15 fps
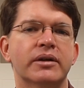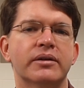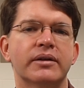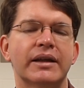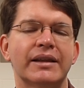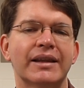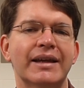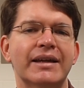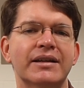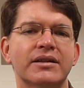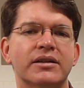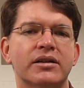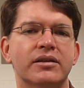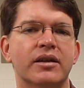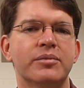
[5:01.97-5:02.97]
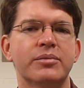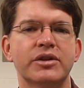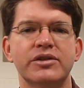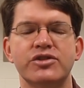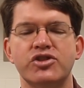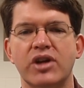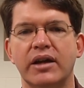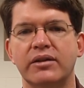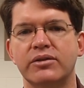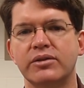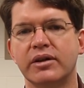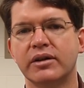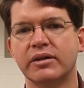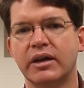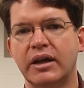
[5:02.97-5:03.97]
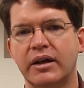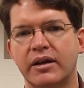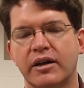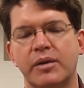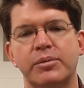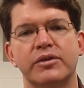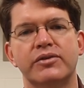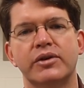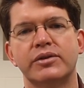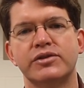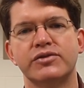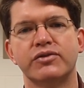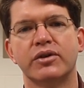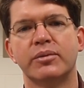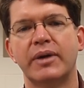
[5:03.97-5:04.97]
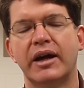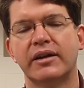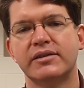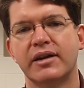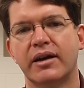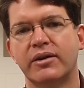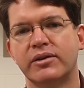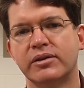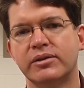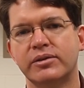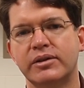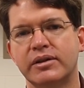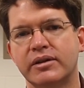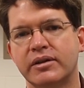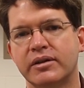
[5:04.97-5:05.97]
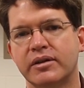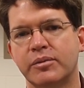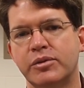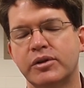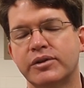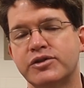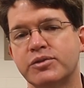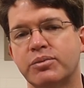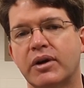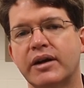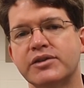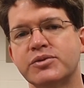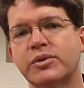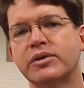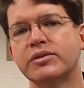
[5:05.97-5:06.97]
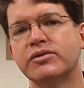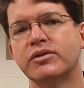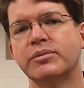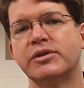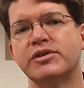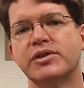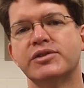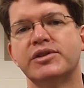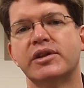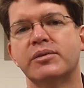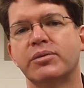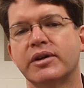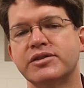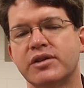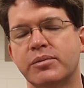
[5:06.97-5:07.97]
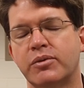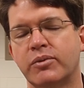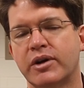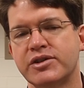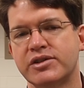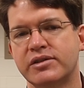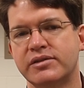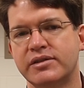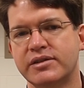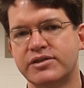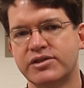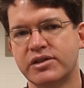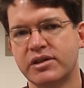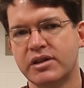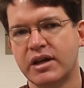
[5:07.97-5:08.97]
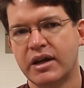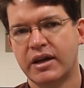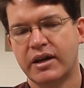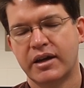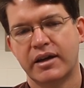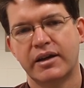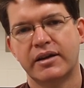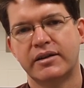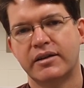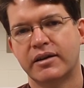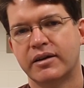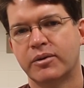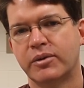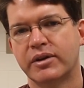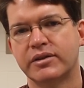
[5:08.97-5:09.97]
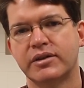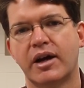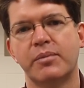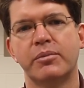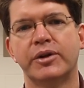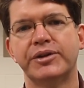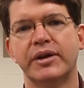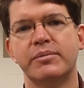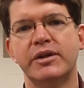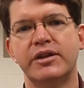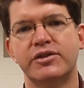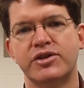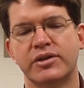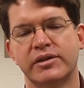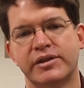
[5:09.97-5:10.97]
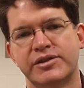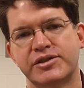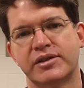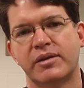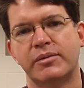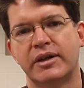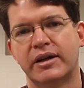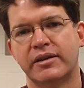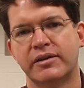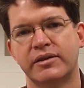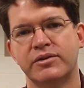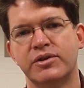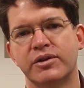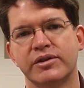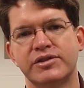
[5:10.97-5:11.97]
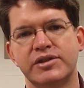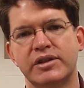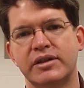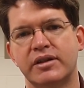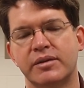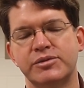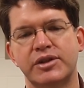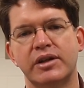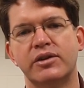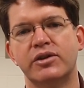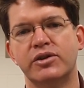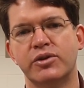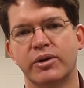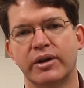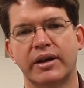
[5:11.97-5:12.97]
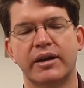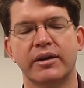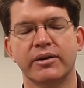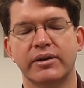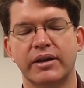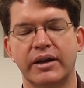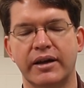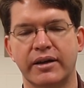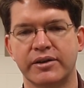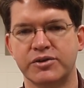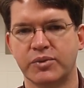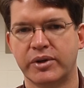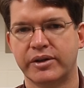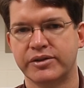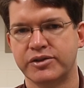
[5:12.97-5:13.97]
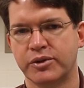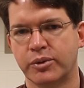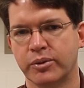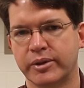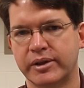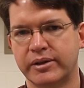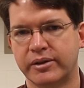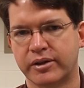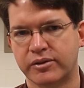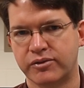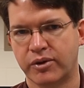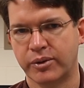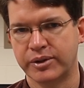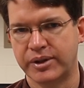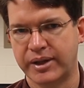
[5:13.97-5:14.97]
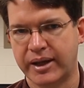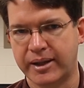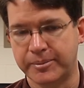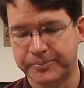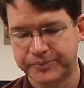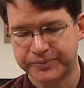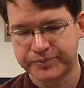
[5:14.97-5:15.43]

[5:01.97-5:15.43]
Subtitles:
Atlanta, Columbus, Chattanooga, a couple of folks from out of town, including a Pulitzer Prize winner from the Associated Press up in Washington, D.C., and one of the top multimedia journalists coming out of the New York City and upstate New York area as well. So we're really looking forward to that.